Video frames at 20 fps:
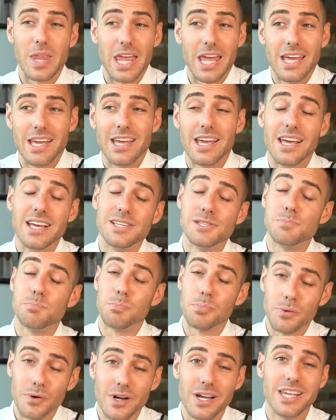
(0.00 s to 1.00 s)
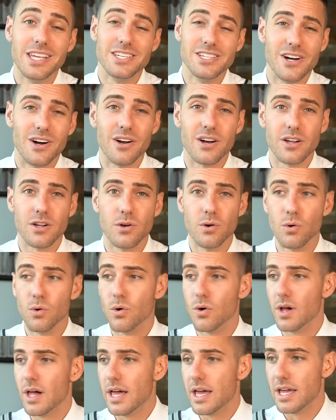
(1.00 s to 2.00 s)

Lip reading: is pretty darn cool.